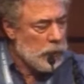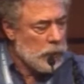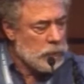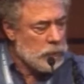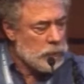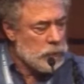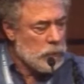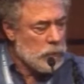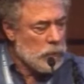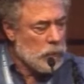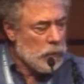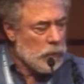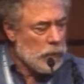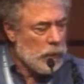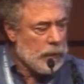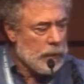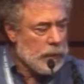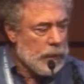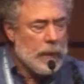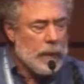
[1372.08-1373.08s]
So
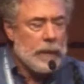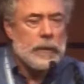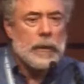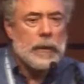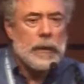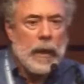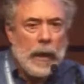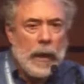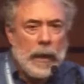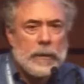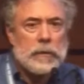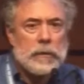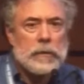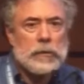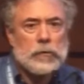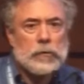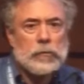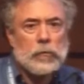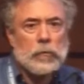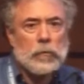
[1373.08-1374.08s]
again,
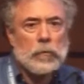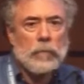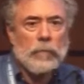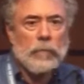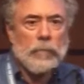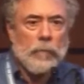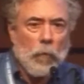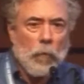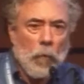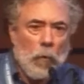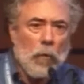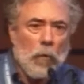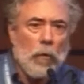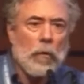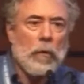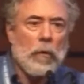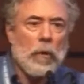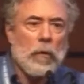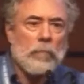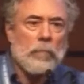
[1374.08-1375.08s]
guidance
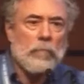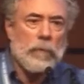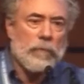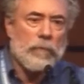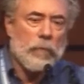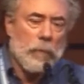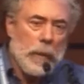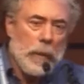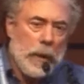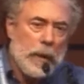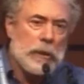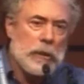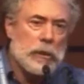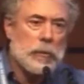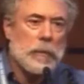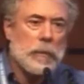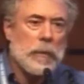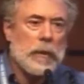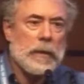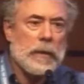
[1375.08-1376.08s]
for river
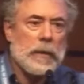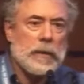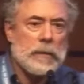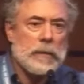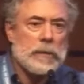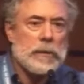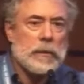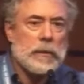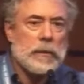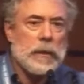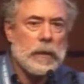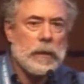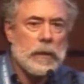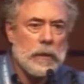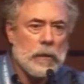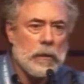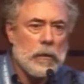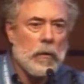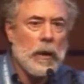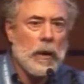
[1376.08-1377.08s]
management is a
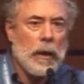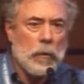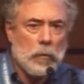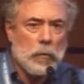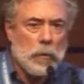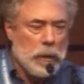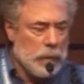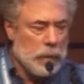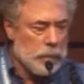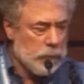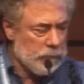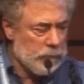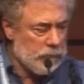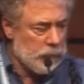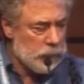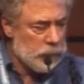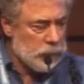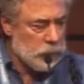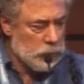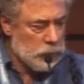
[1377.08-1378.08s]
clear outcome of
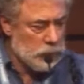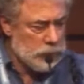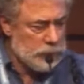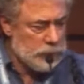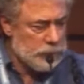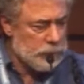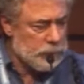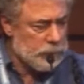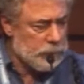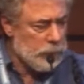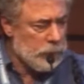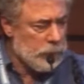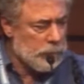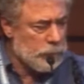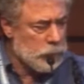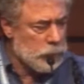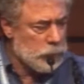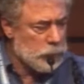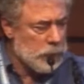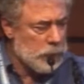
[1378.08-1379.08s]
these sorts
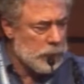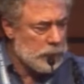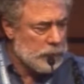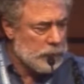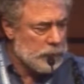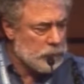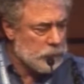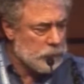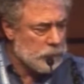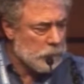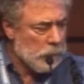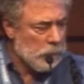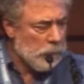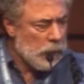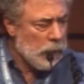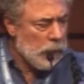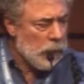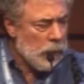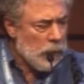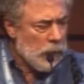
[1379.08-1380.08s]
of perspectives.
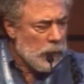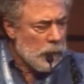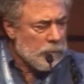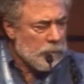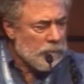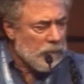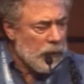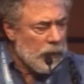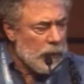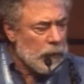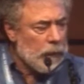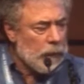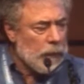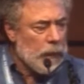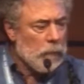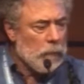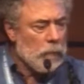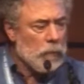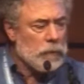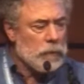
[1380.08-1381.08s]

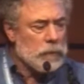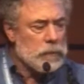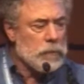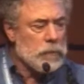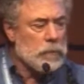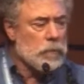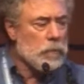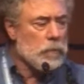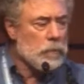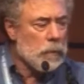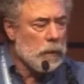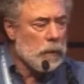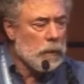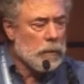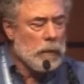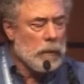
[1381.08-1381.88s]
Finally, I want to